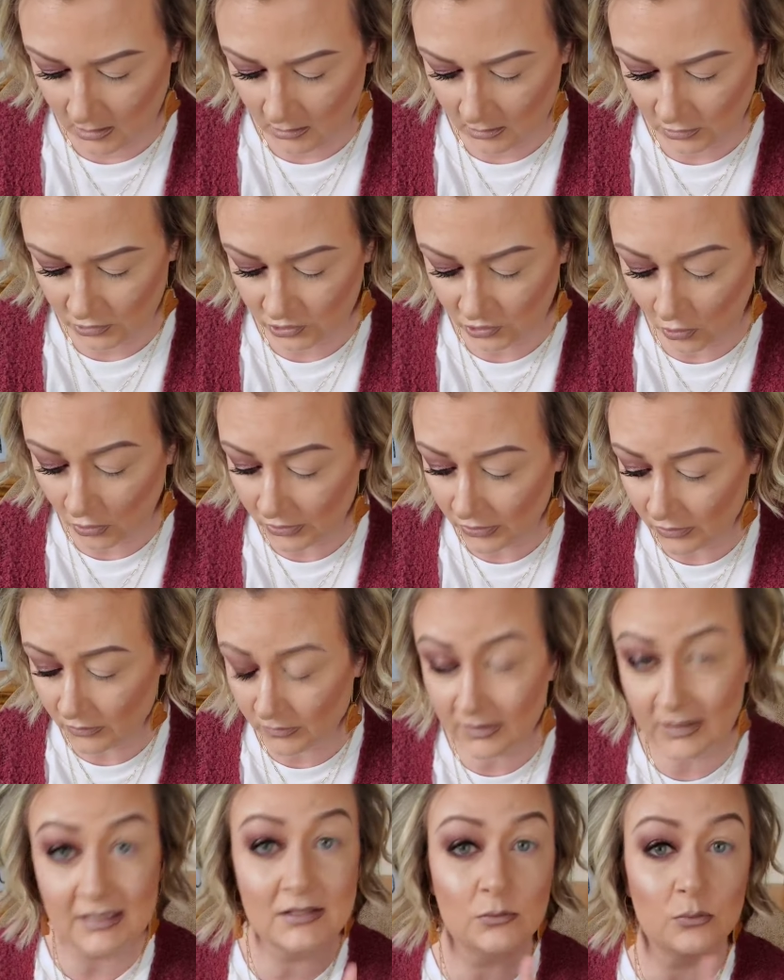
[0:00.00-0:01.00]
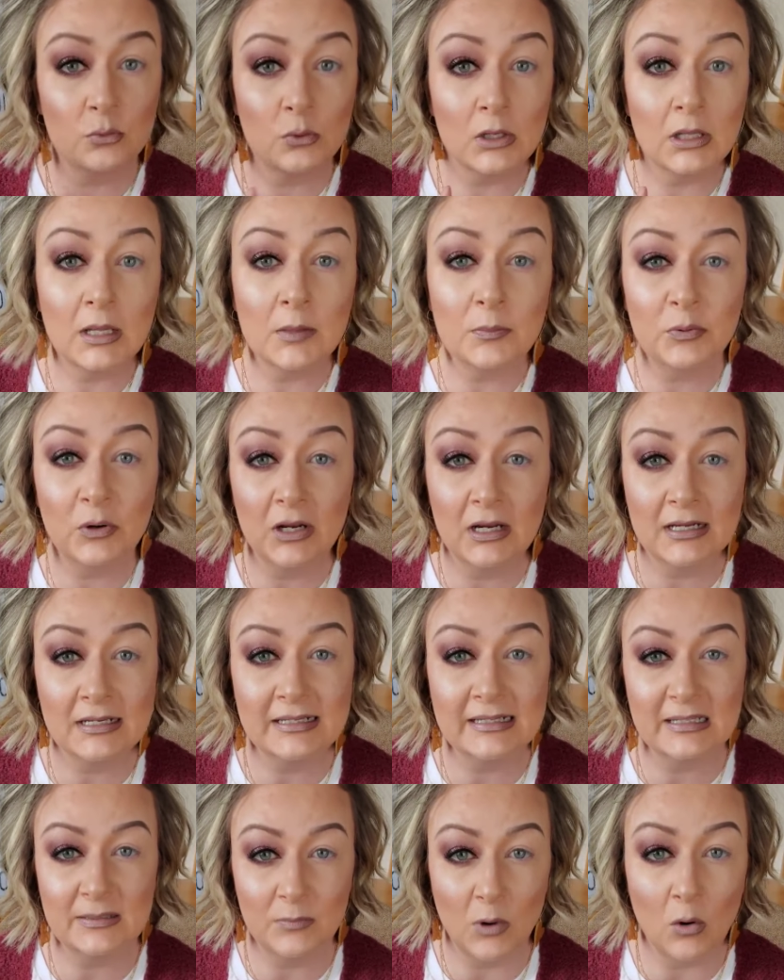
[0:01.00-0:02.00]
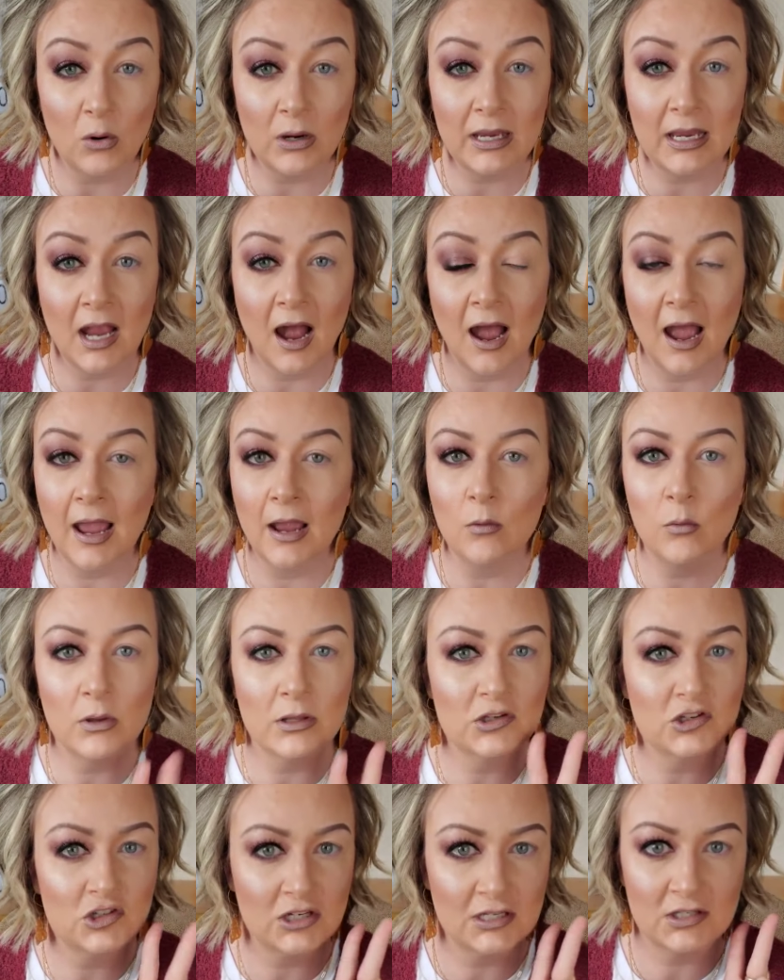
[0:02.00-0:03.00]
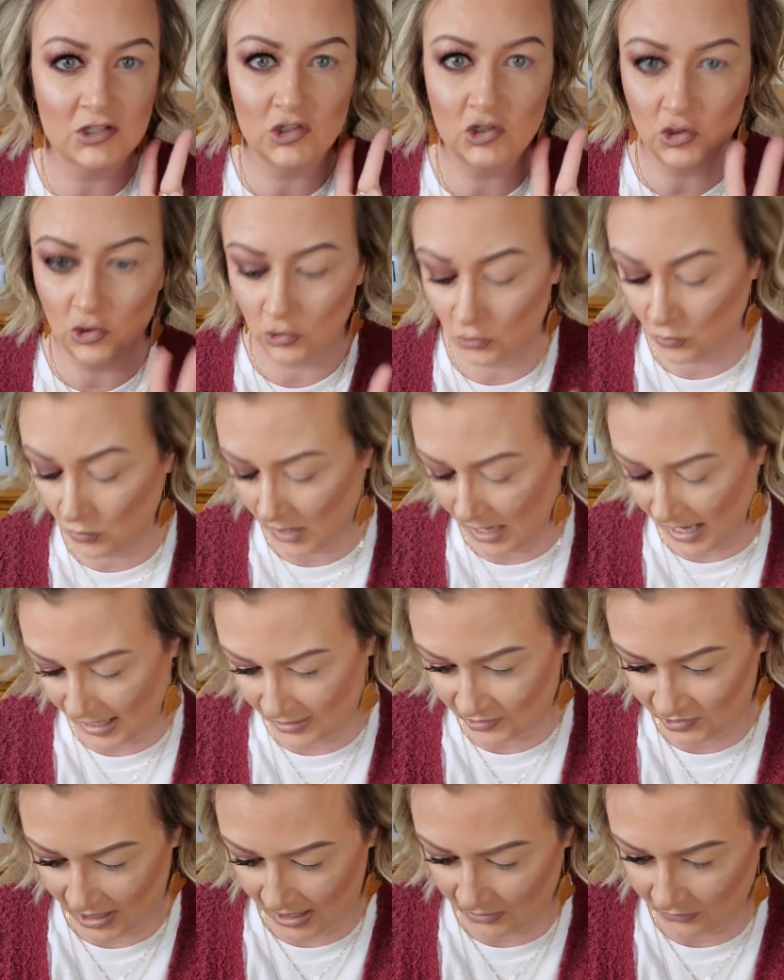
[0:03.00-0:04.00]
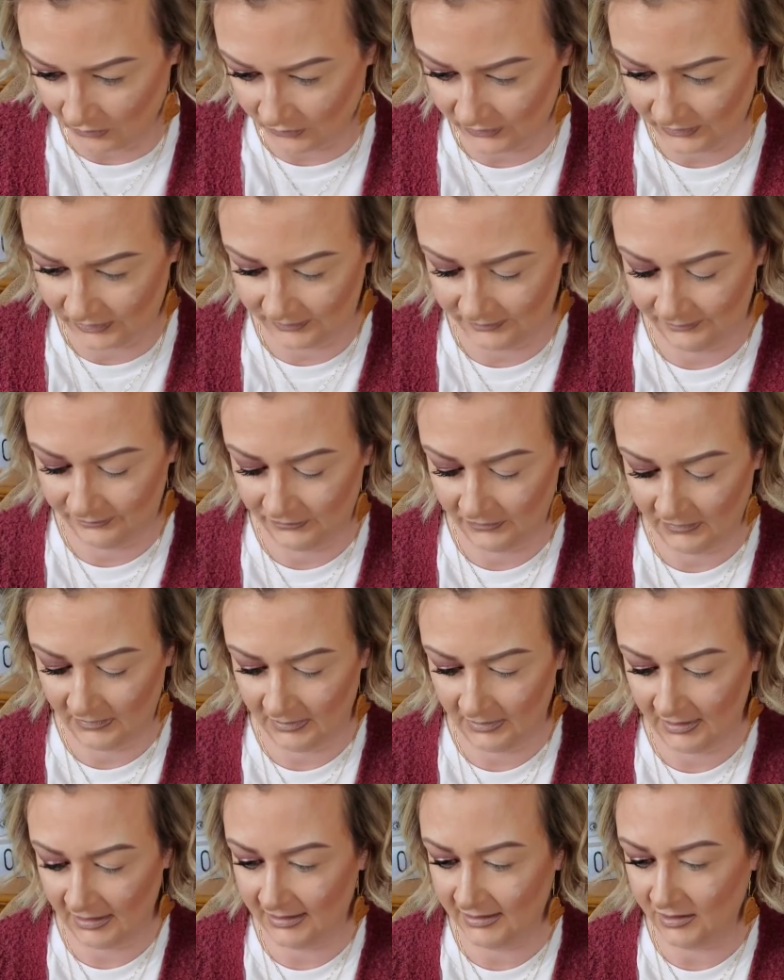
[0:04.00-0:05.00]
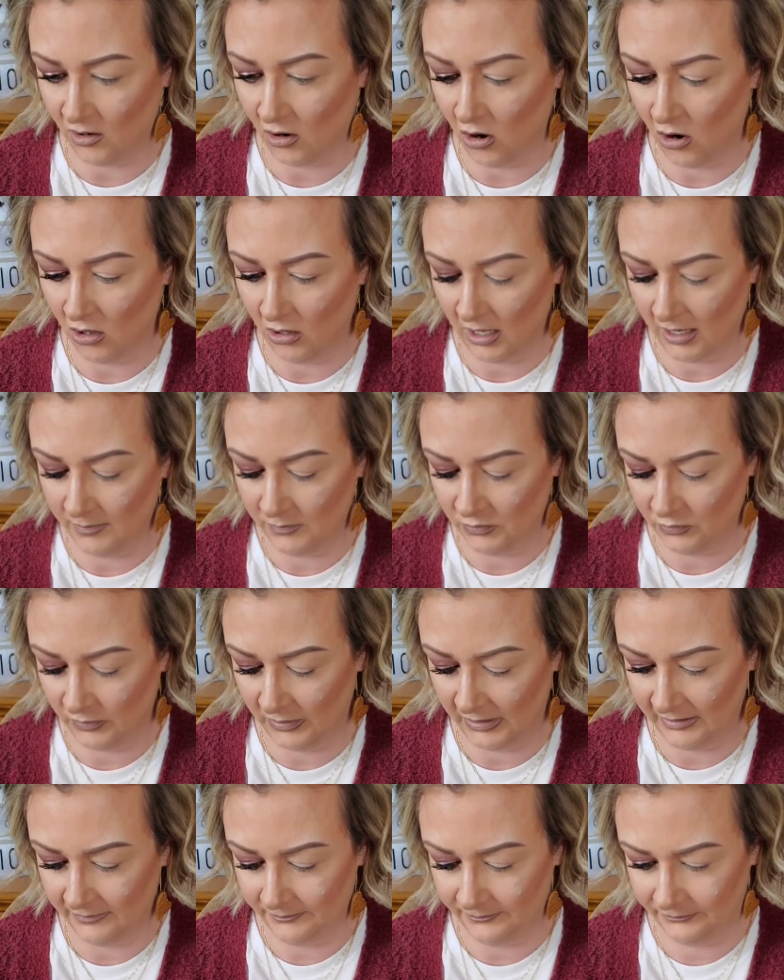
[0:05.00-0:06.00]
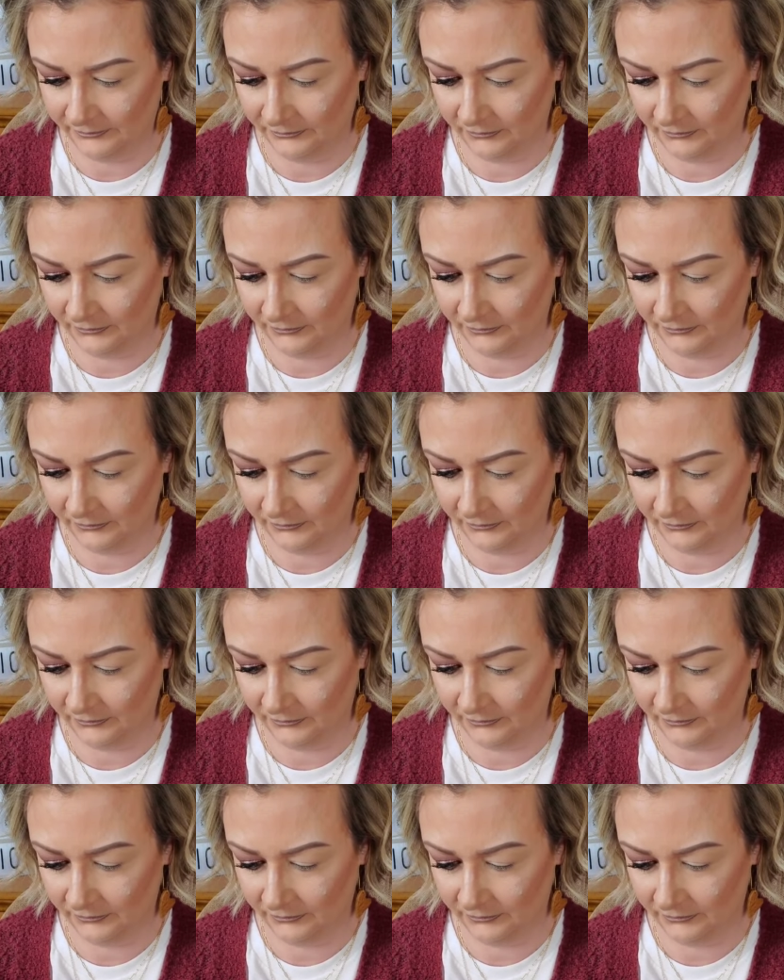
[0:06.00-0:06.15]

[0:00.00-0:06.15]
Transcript: show you this really pretty smoky eye with just two eyeshadows. That's all I'm doing.